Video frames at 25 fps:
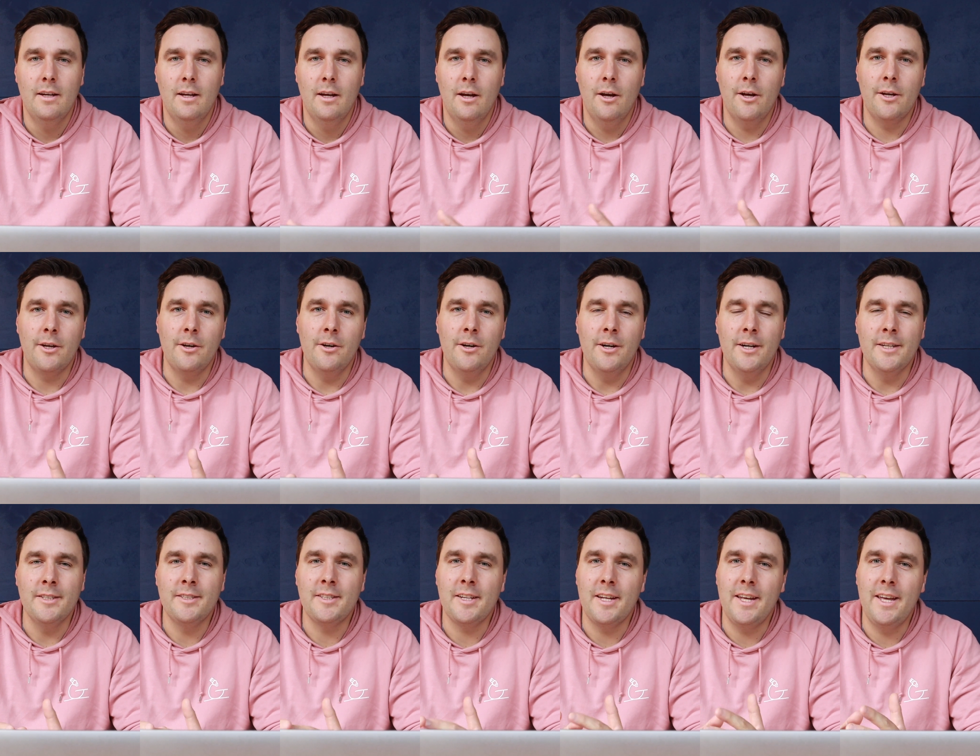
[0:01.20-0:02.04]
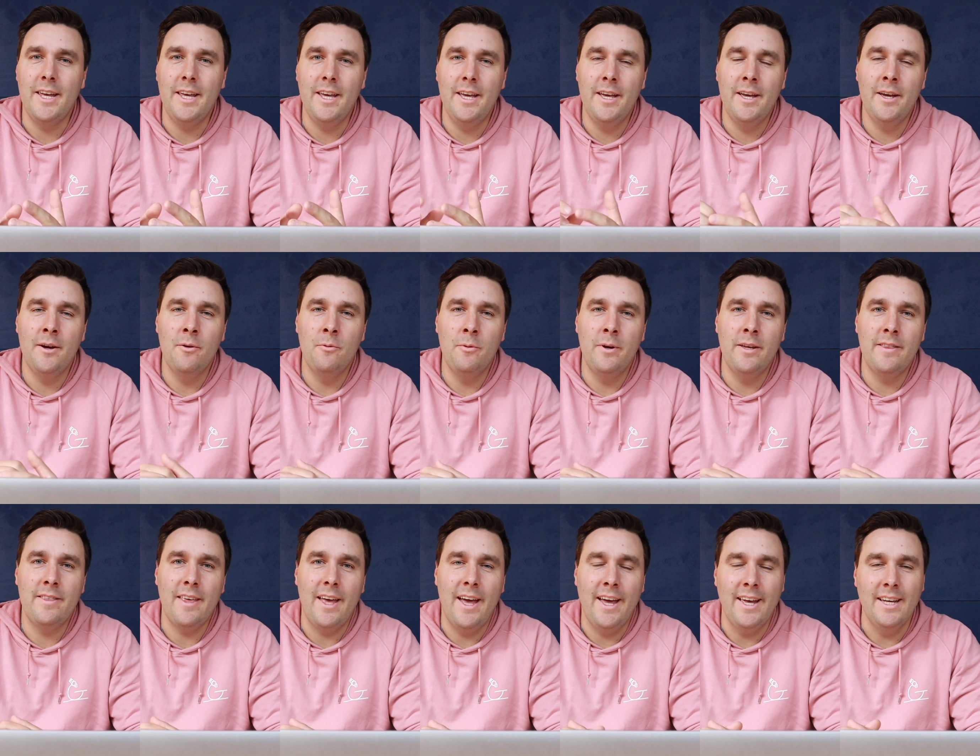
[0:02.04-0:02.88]
Hi guys, here
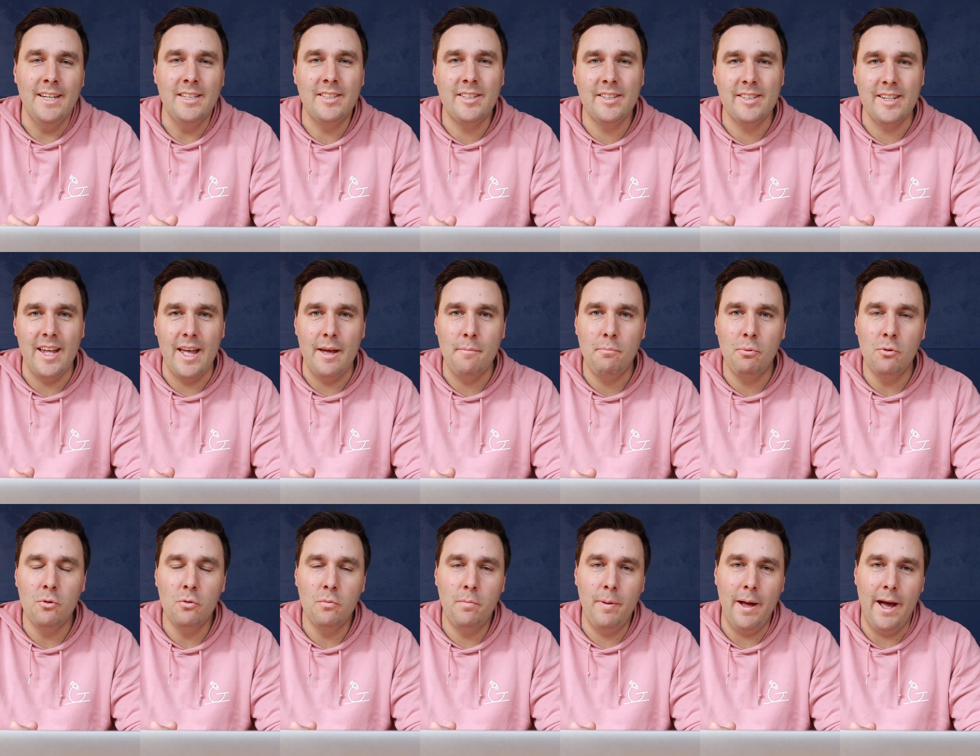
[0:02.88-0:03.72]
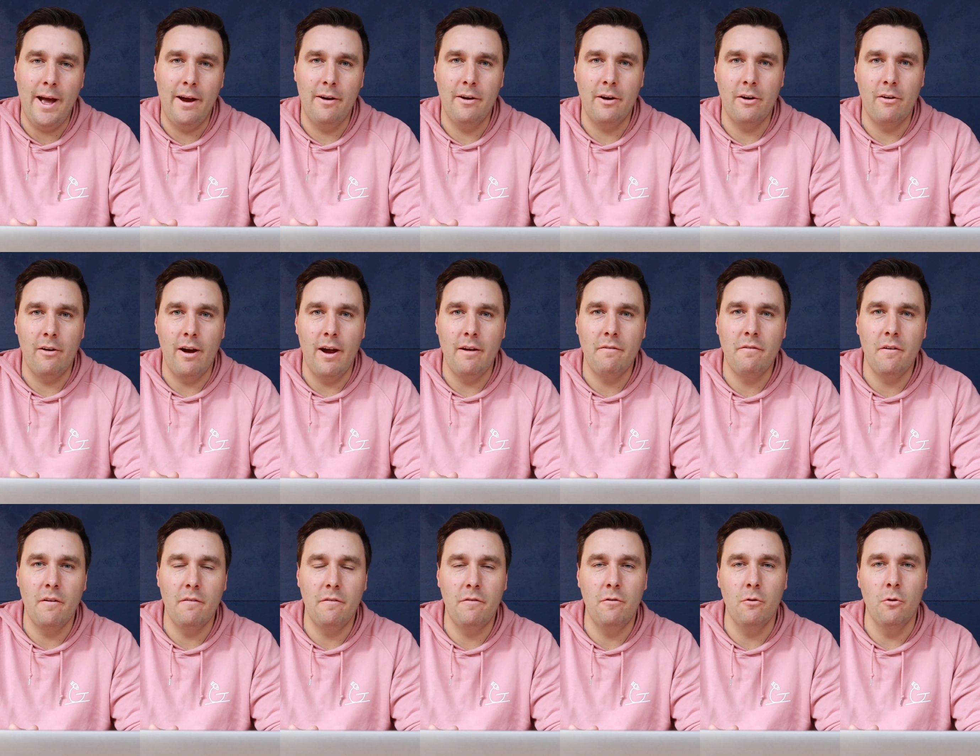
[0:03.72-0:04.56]
with a sample paragraph
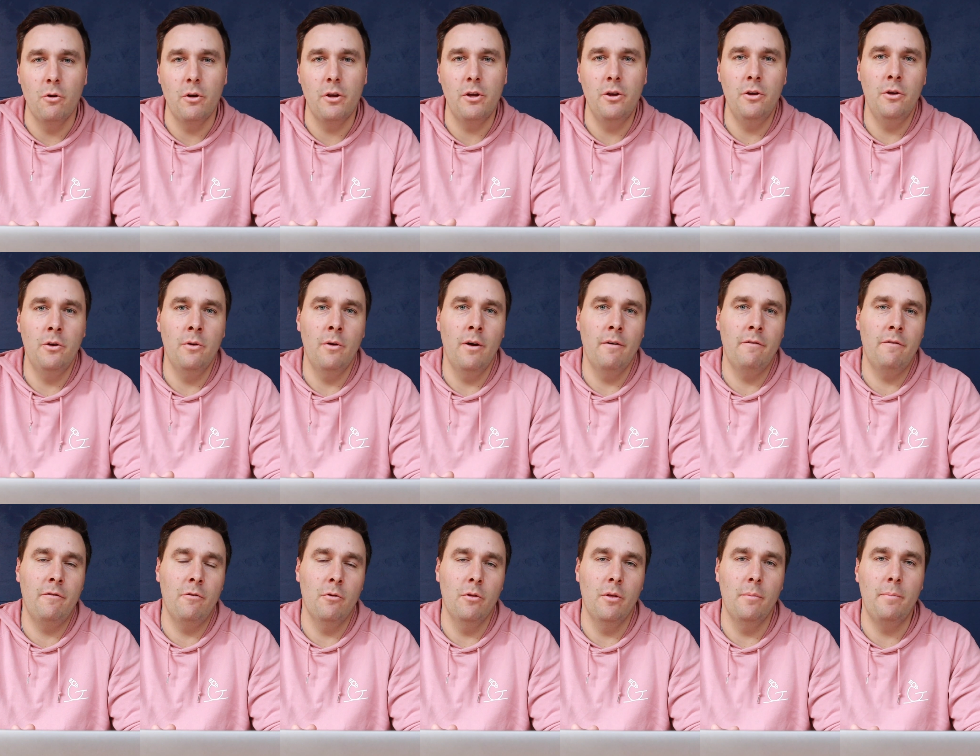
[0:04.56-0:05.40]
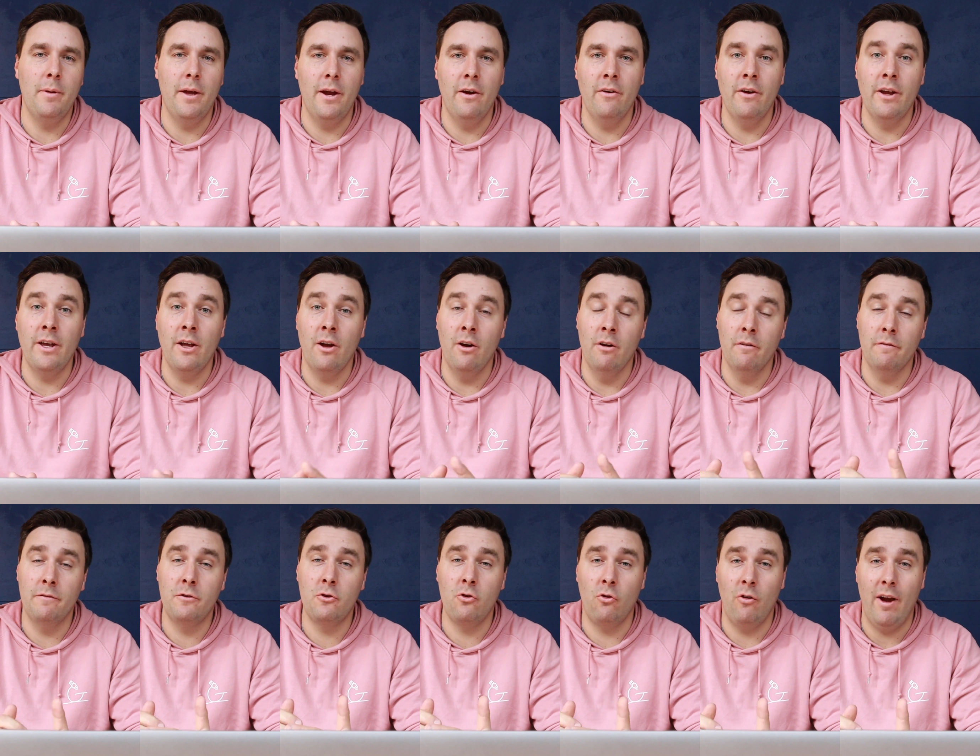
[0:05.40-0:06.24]
for you for the pairing
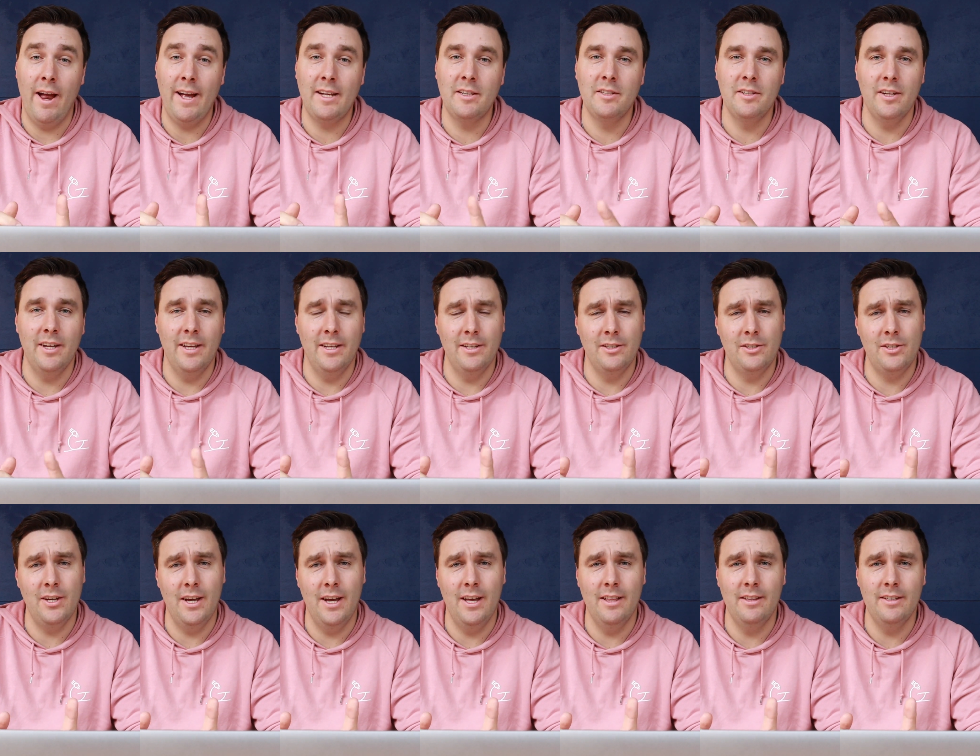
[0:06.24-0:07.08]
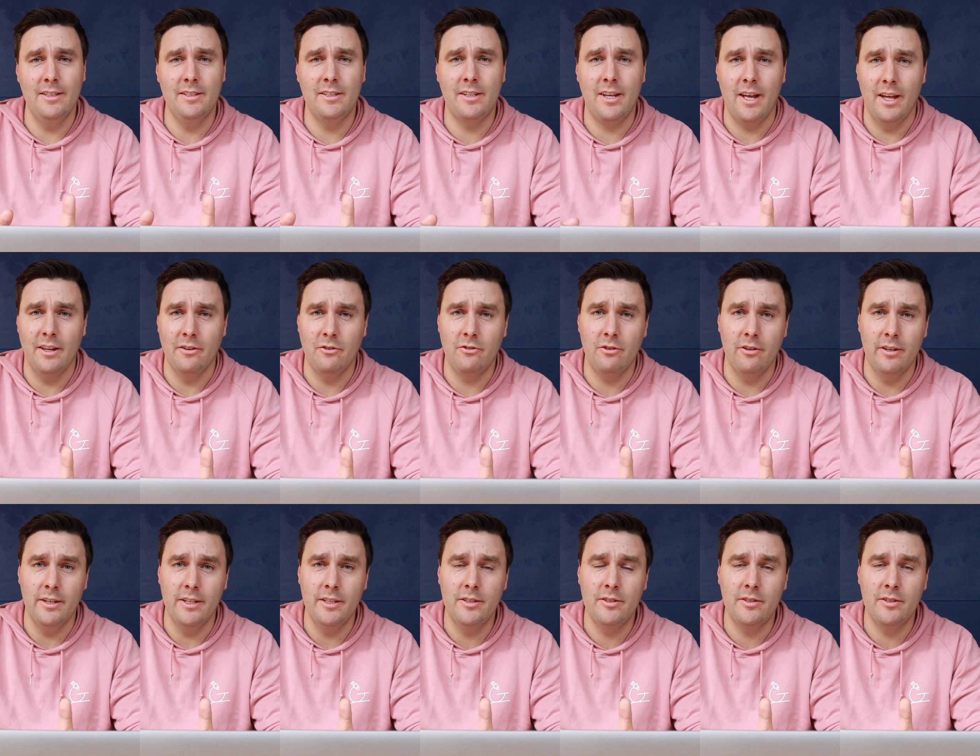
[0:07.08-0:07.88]
of Tracks and Charlie's Country.